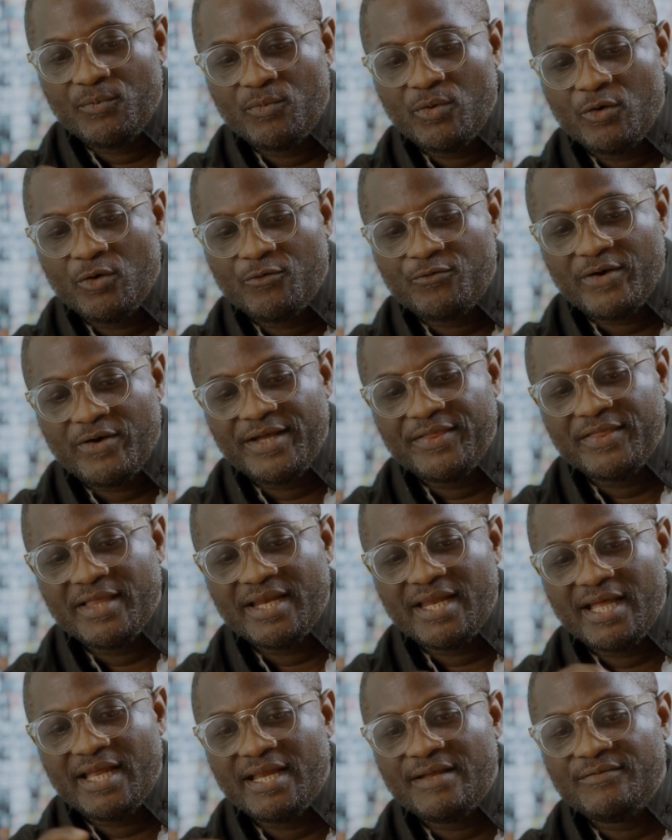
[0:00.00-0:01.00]
we'll find
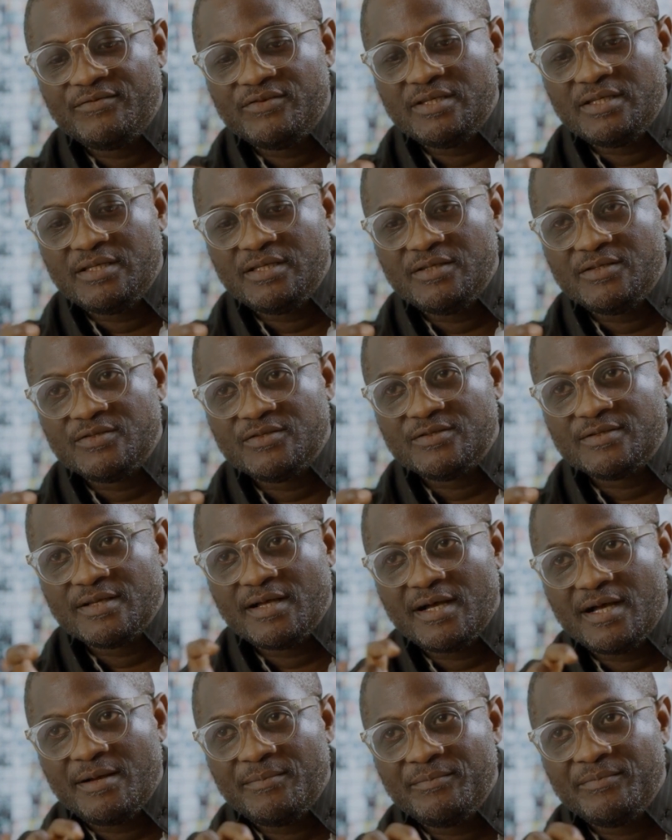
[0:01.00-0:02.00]
that NFTs
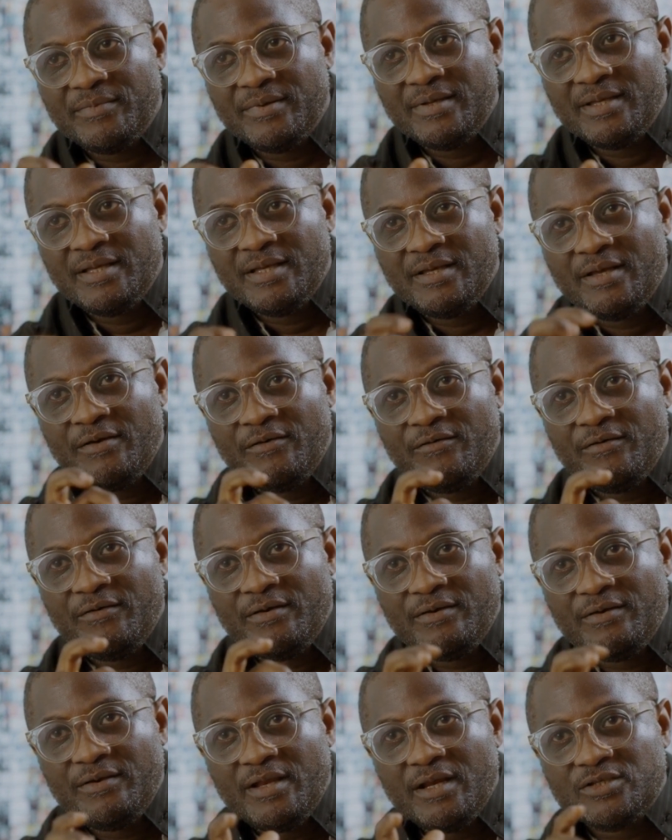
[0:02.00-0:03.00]

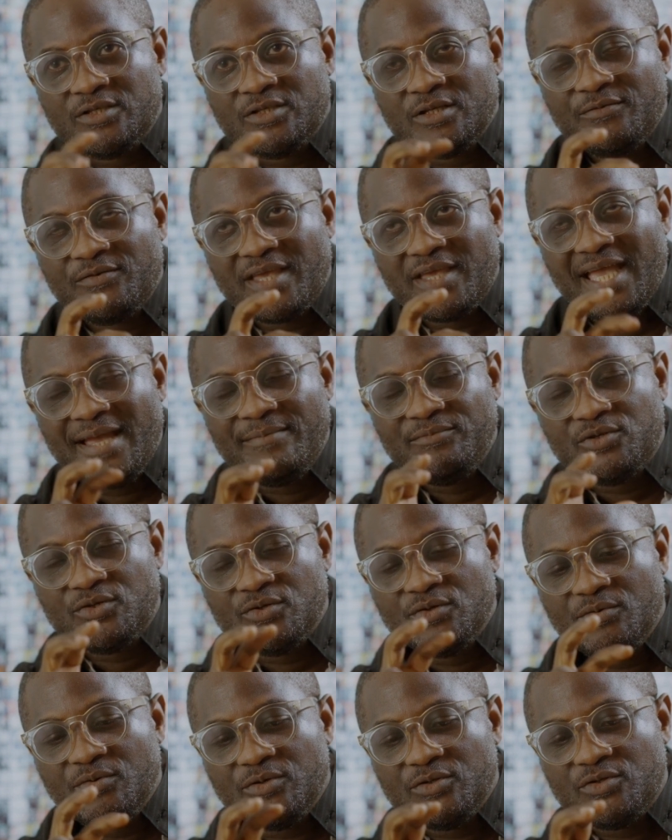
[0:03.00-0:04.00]
sort of came
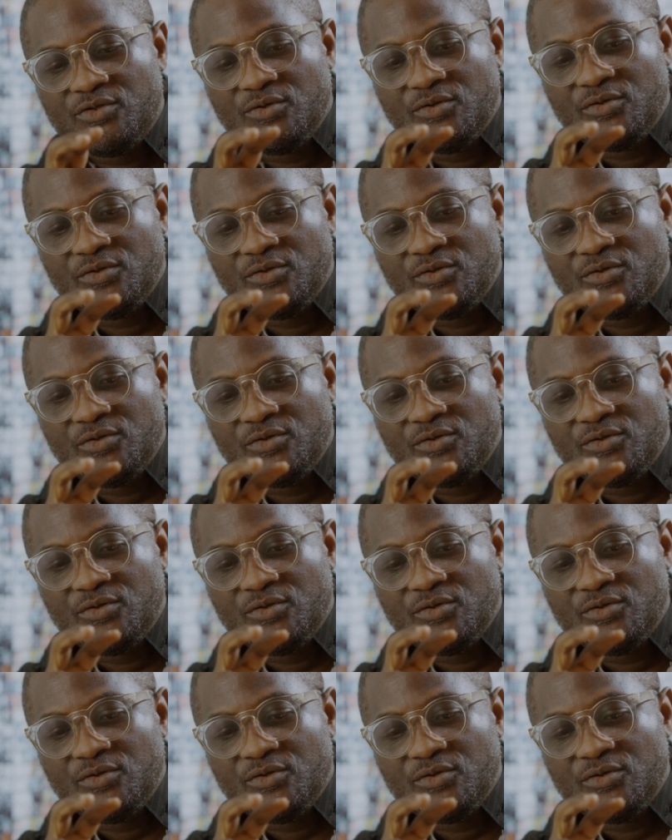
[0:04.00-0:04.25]
to